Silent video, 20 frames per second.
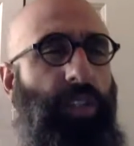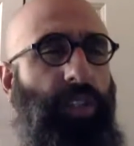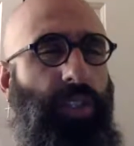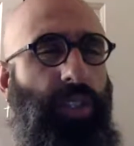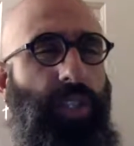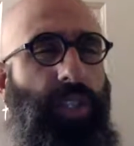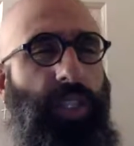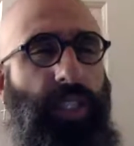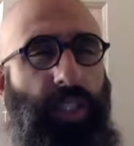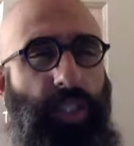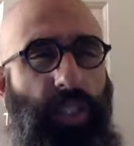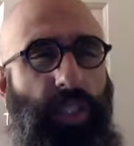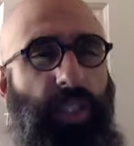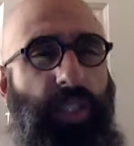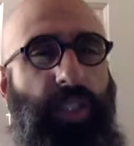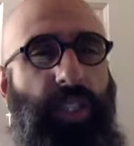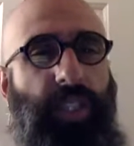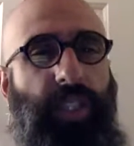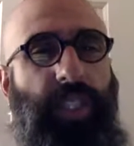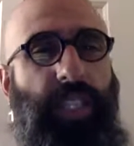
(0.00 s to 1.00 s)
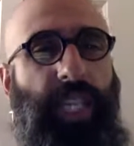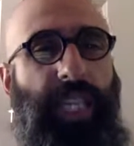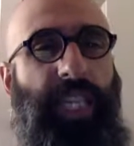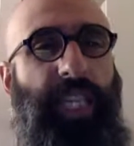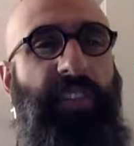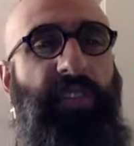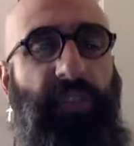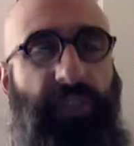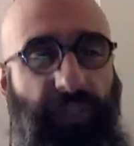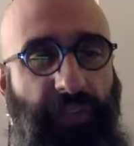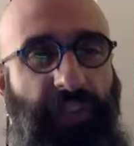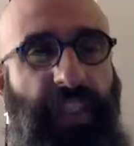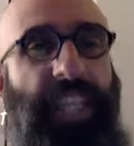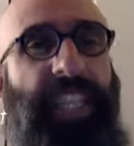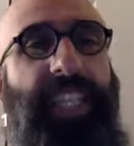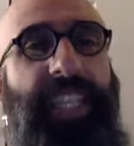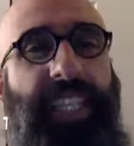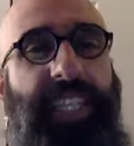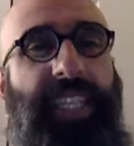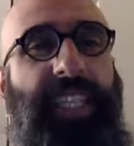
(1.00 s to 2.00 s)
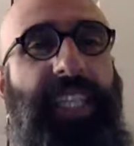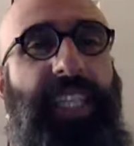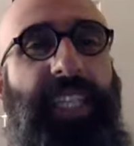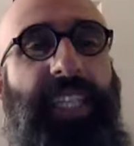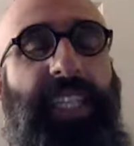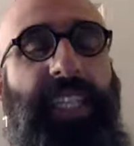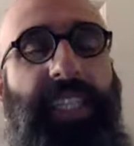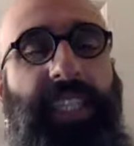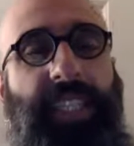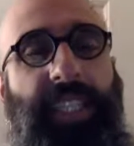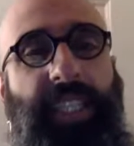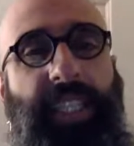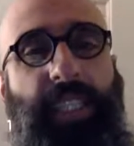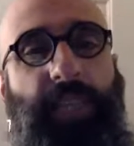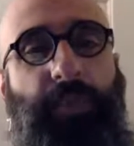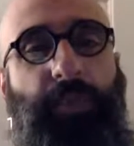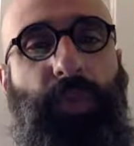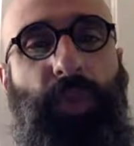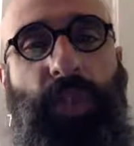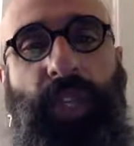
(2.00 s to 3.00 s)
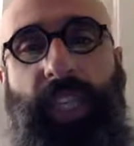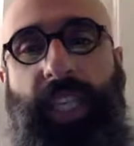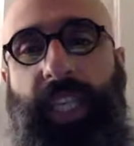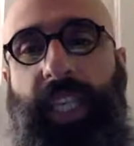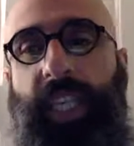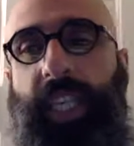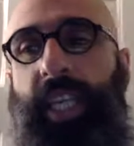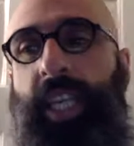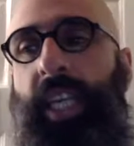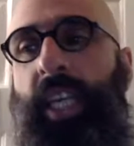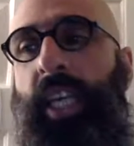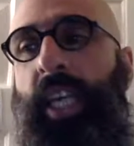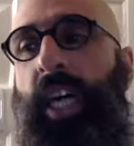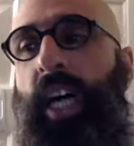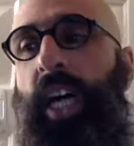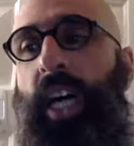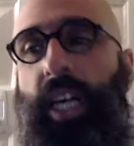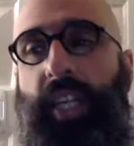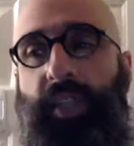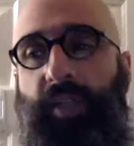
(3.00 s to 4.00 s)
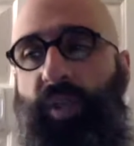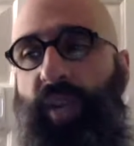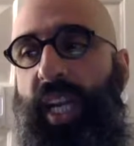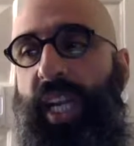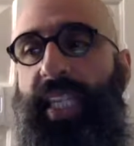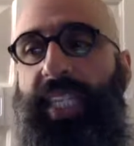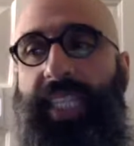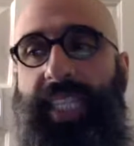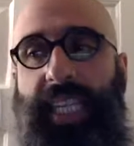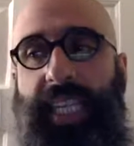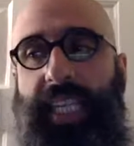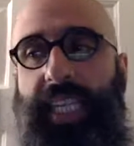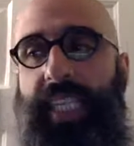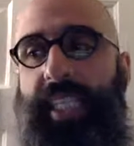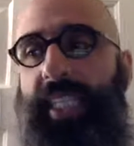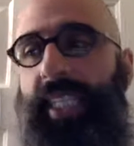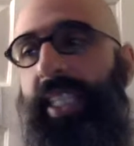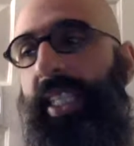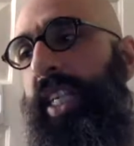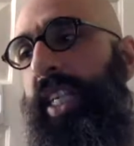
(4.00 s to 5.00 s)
Shah's kind of feeling this boiling unrest that is